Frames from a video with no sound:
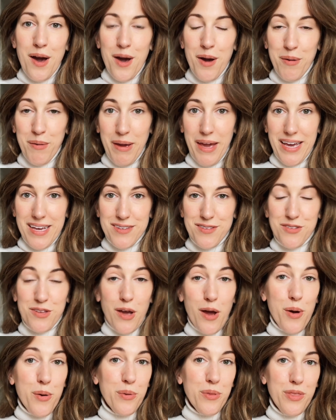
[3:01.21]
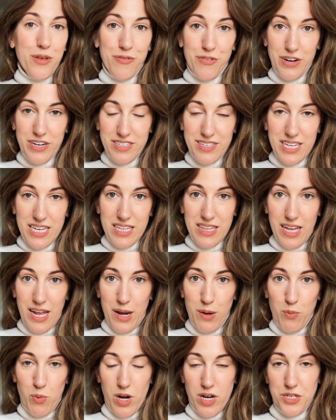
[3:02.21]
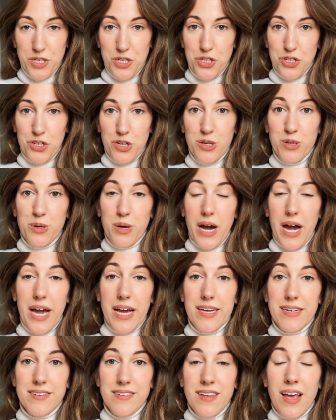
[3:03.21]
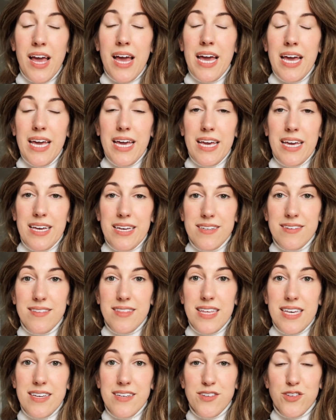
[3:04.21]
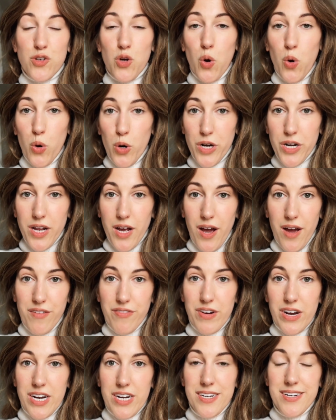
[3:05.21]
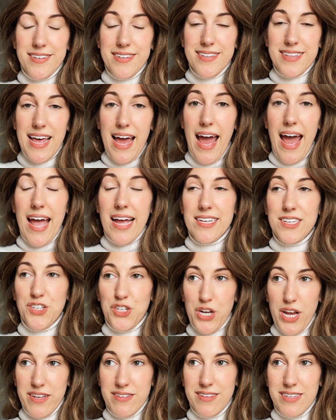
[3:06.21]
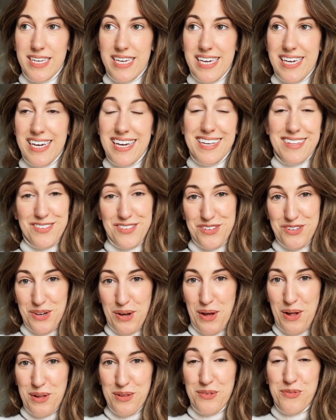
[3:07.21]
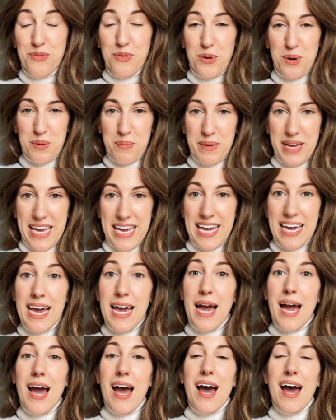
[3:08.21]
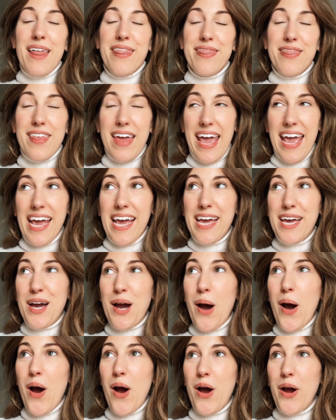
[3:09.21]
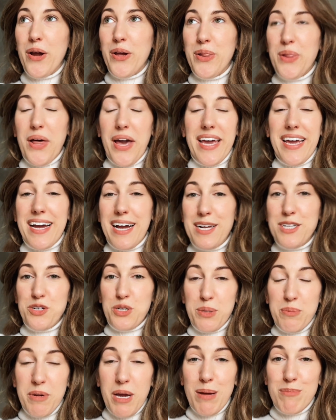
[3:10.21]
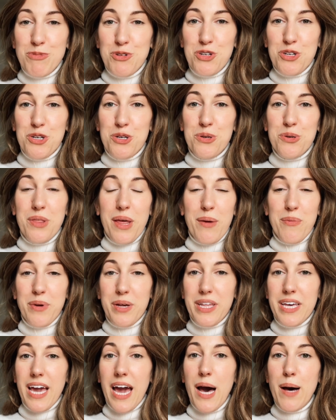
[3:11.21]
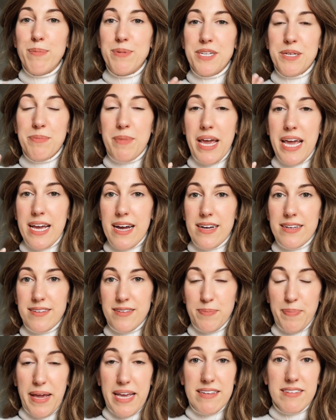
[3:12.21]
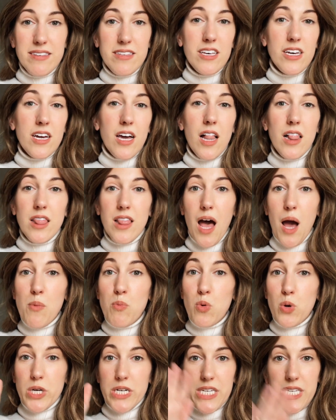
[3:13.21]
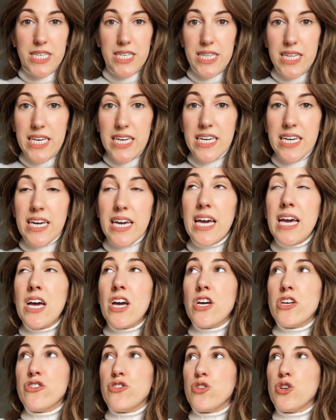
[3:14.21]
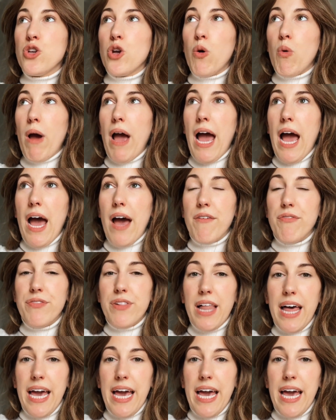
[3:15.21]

Okay, so the first thing that I wanted to show you guys is these cord covers that Jesse installed for me. They are a dream come true. They really help to make a space look a lot more sleek, so you don't have